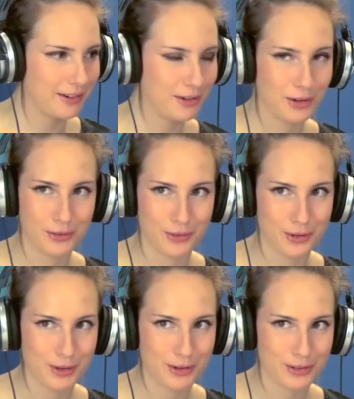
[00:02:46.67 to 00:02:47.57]
I don't know if
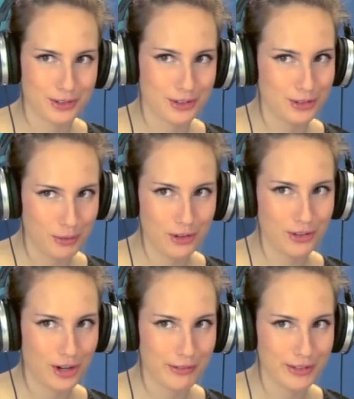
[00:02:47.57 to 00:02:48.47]
you noticed this. Do you watch
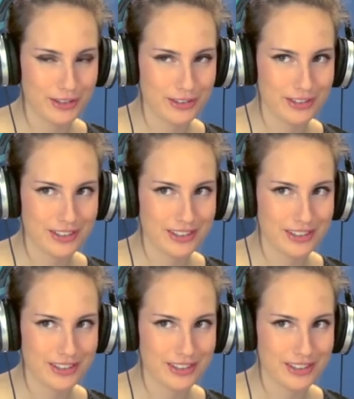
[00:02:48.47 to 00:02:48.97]
The Office?